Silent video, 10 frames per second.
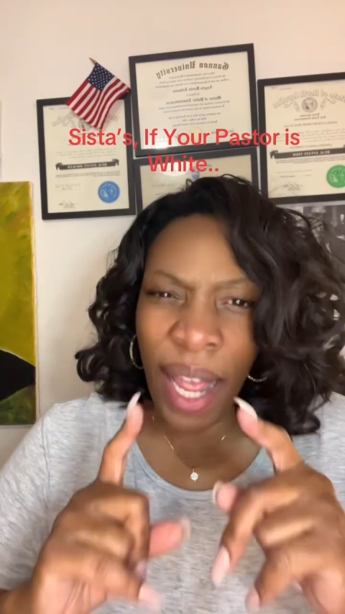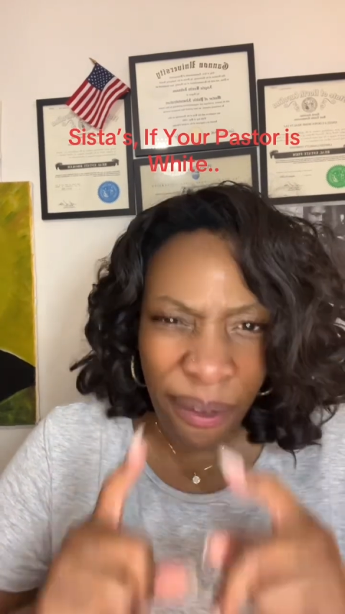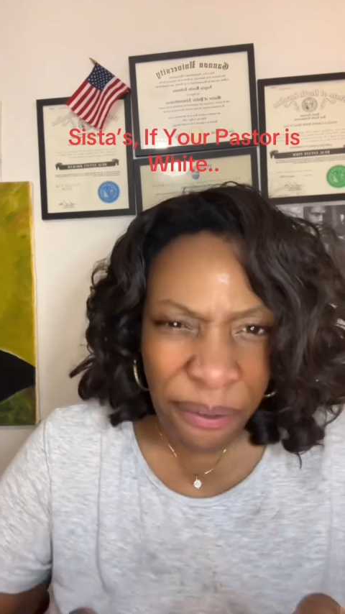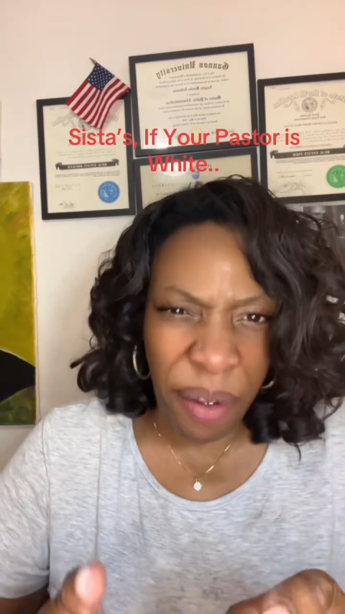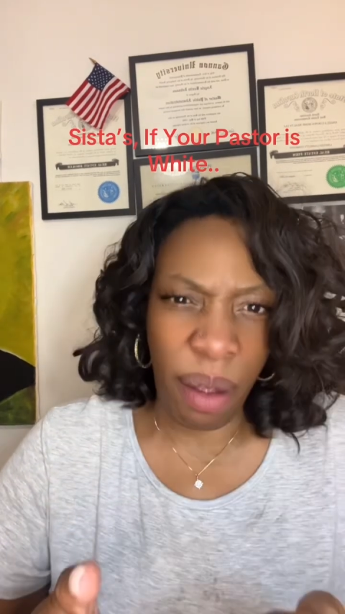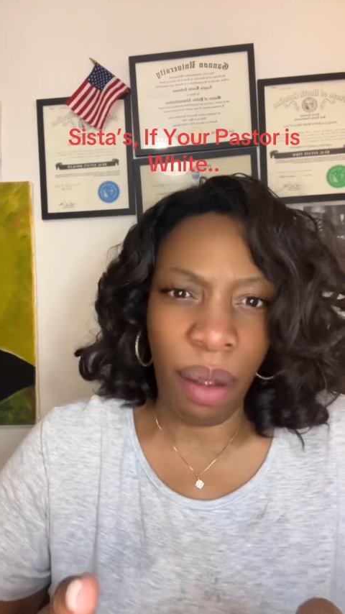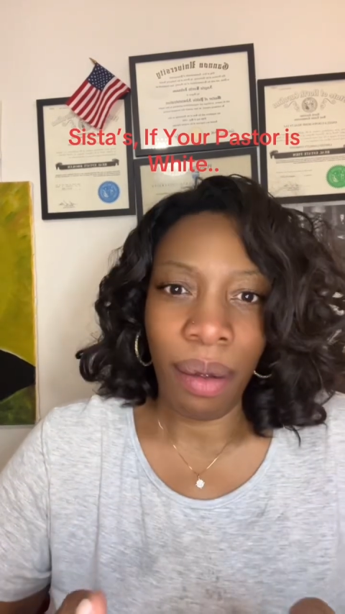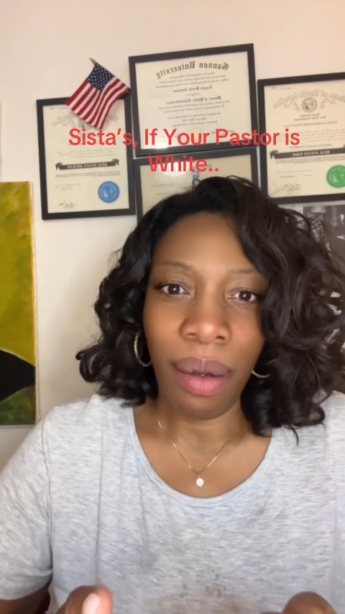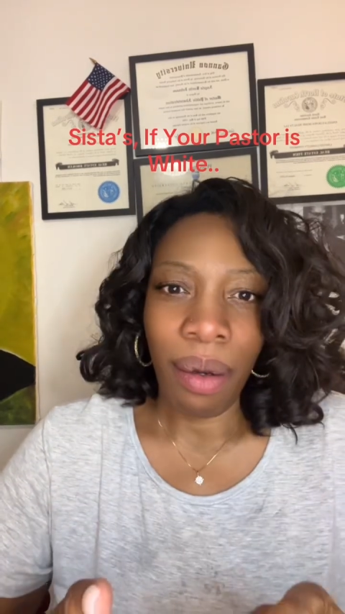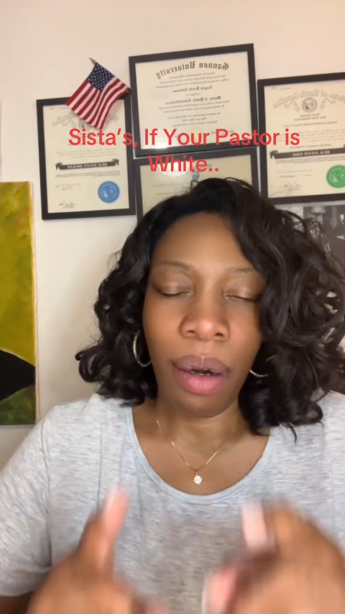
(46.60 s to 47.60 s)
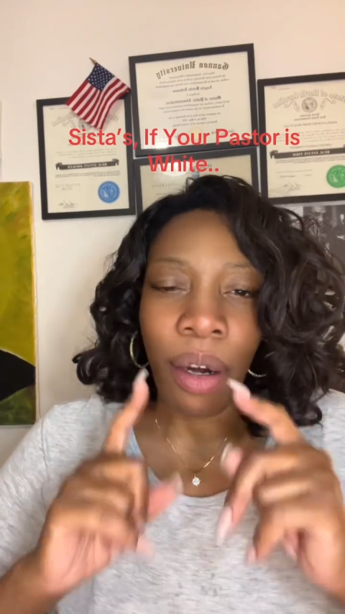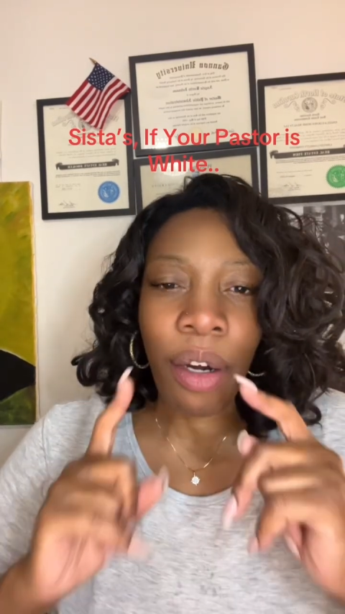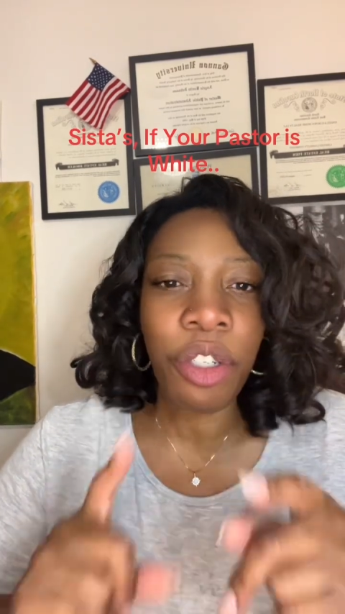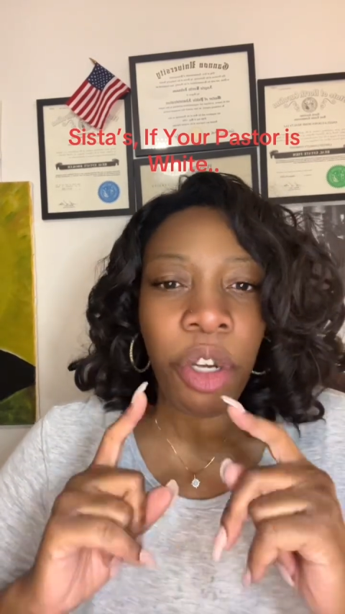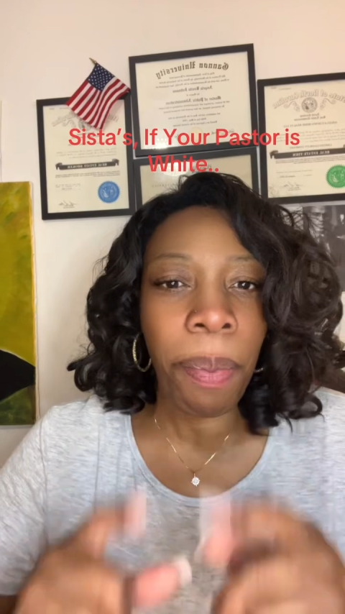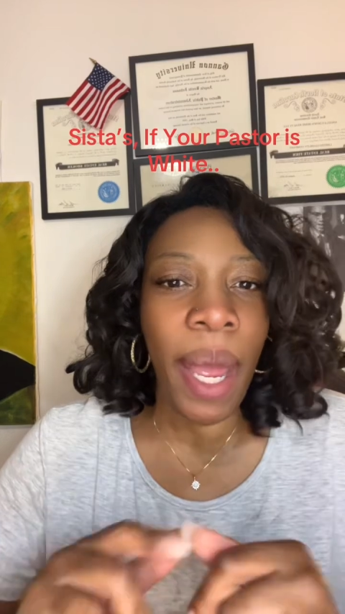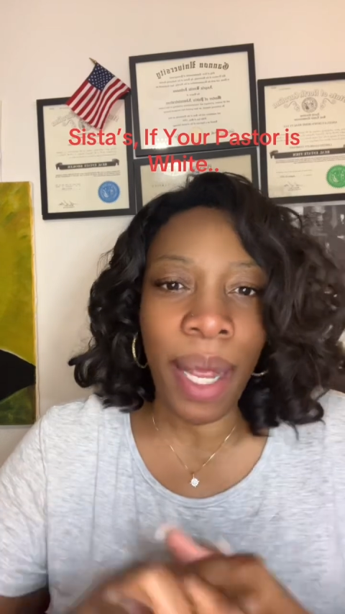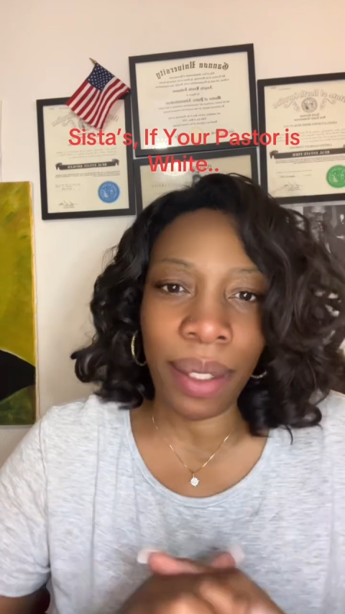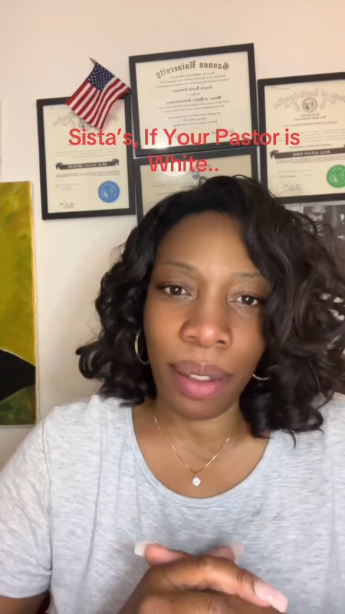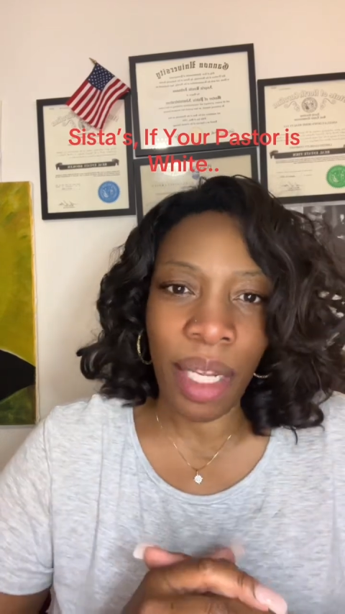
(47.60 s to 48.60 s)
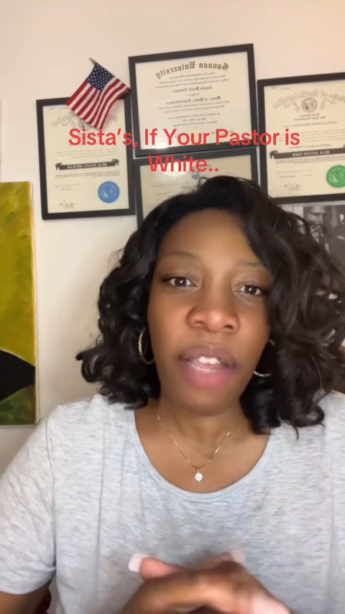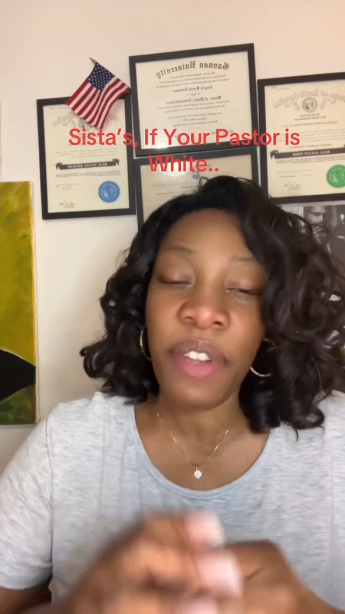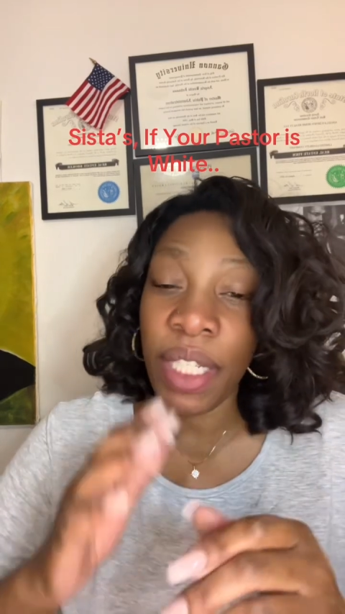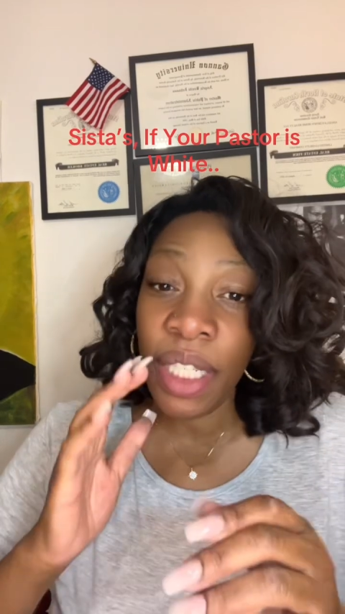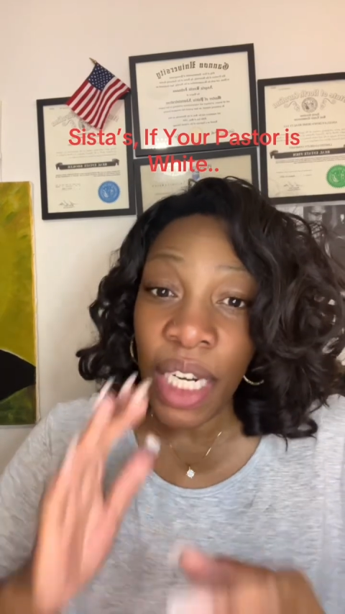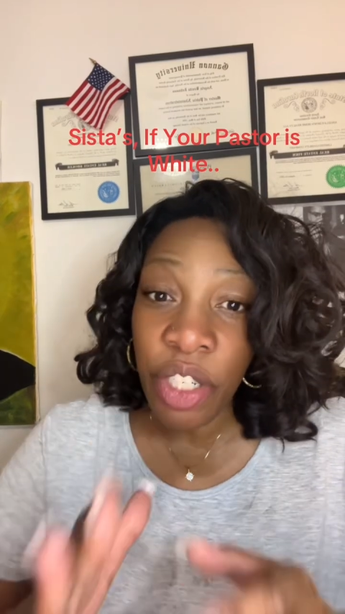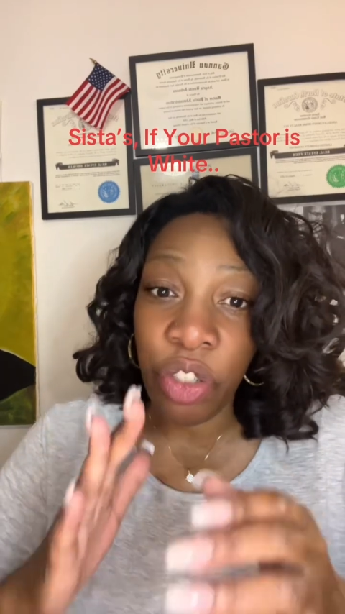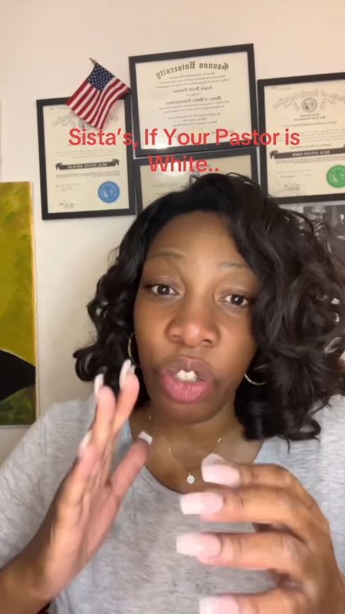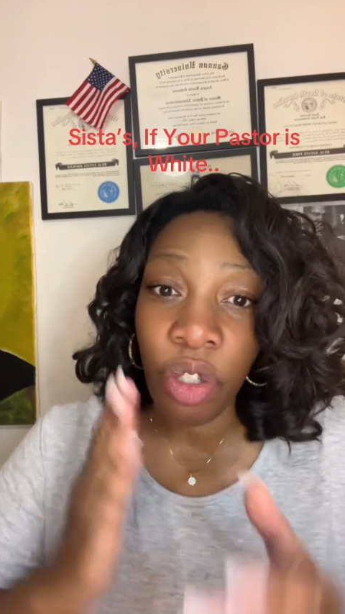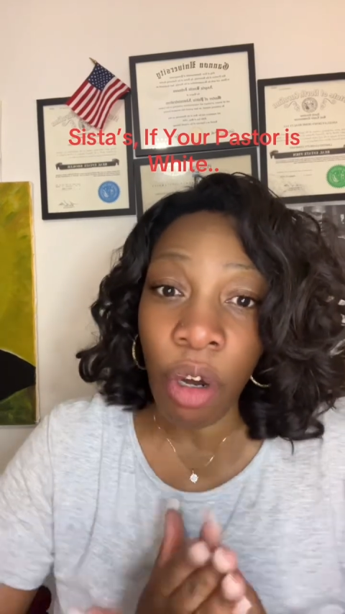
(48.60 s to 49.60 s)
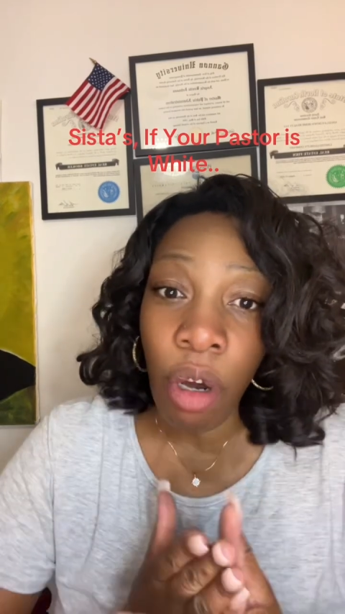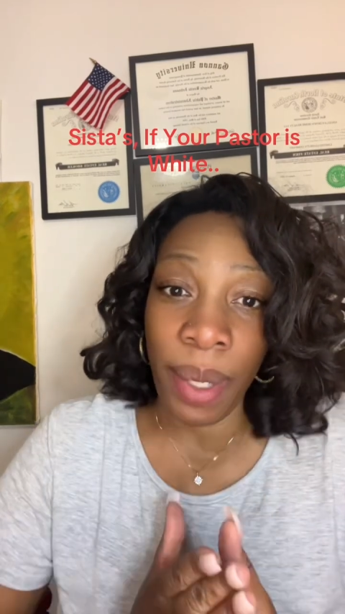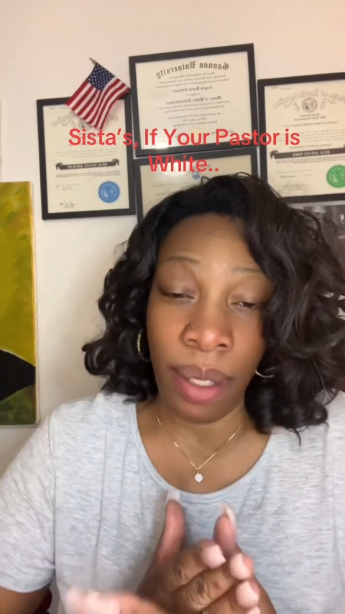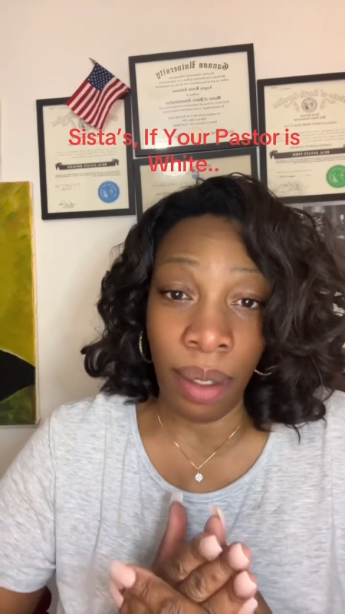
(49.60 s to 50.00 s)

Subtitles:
ever heard your pastor even teach a sermon